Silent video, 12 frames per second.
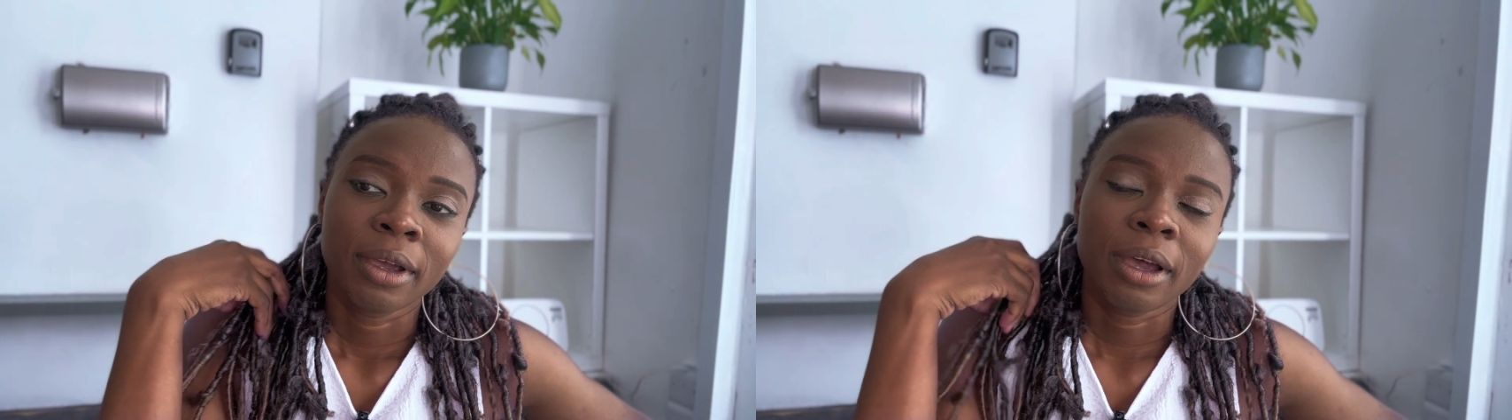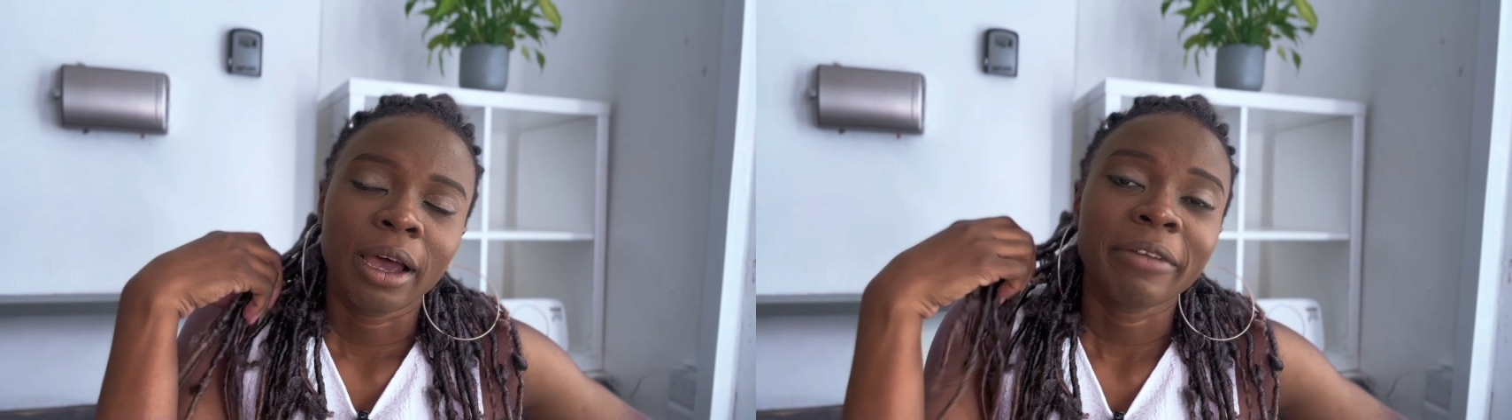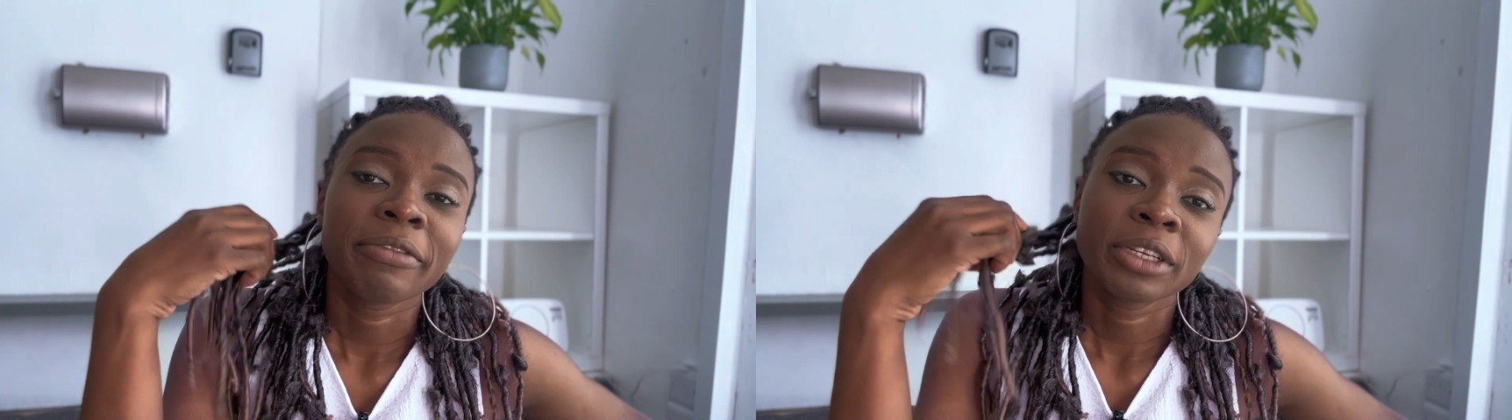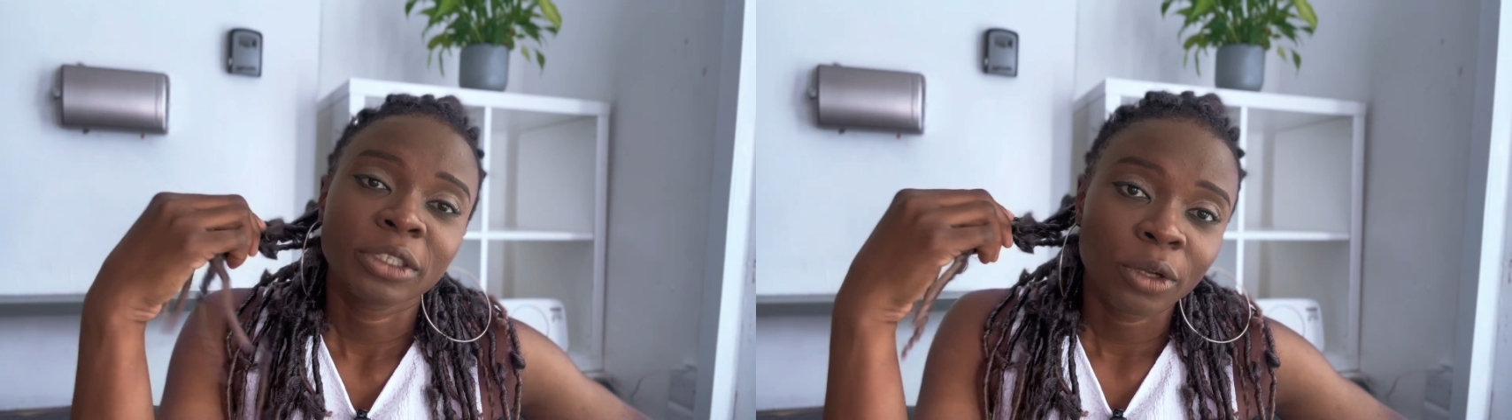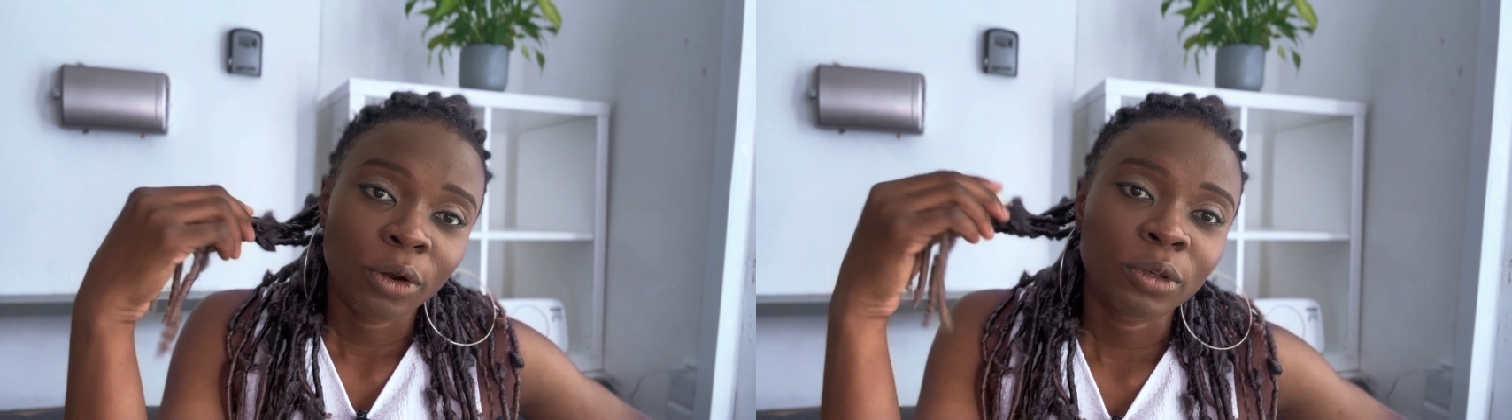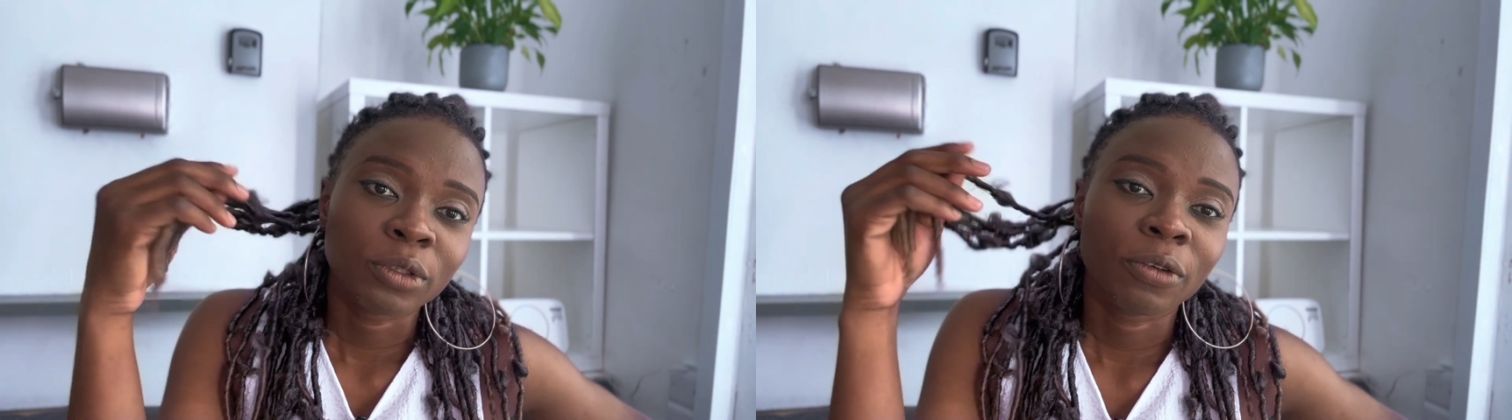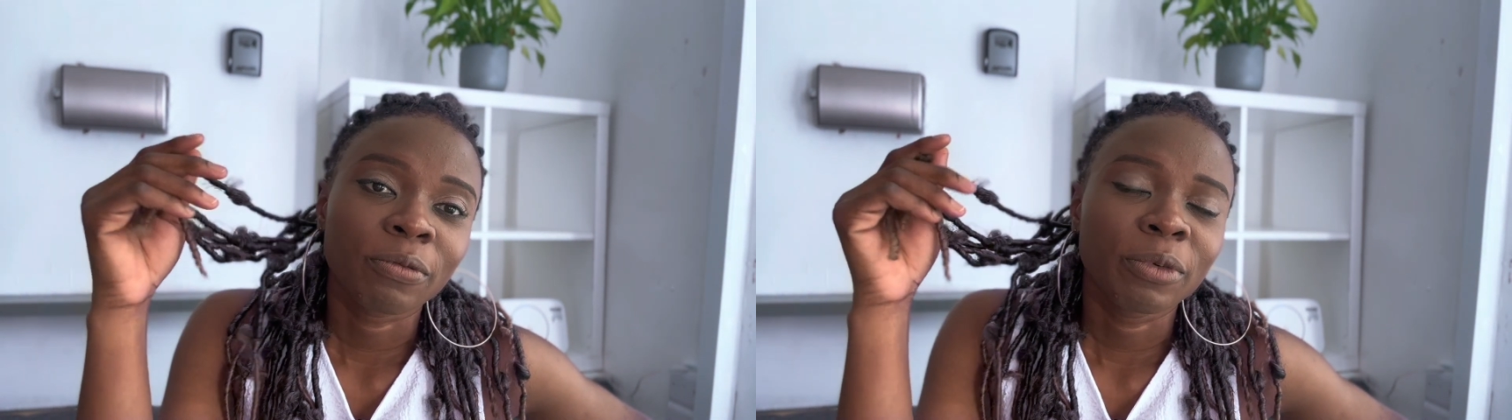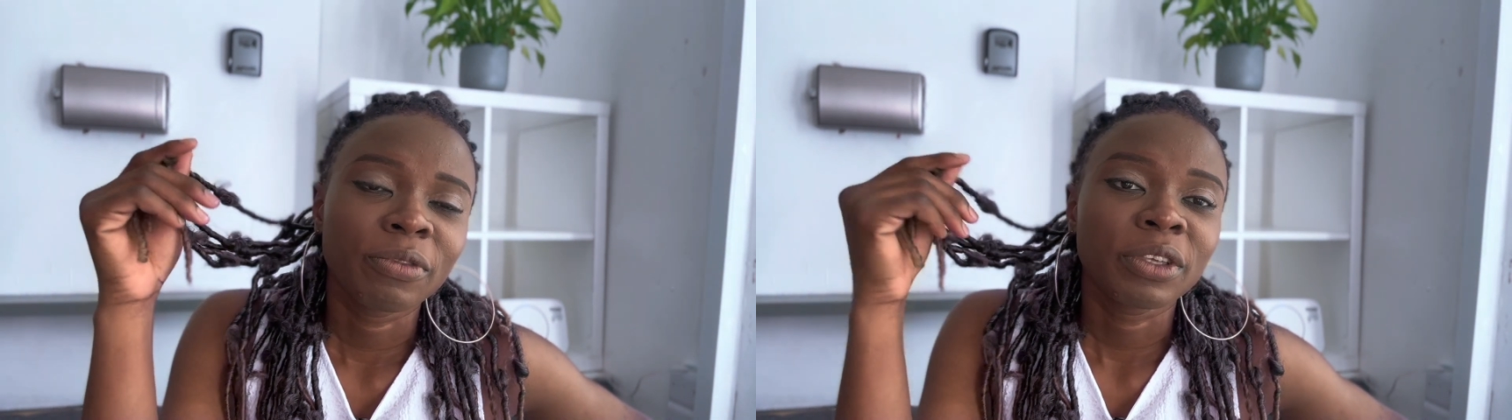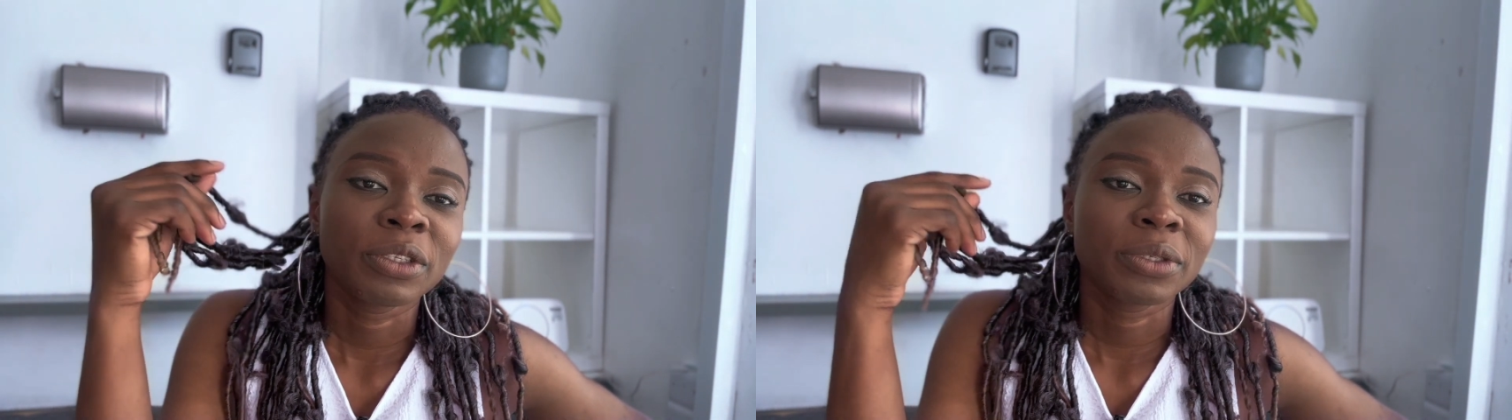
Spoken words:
average cost of moving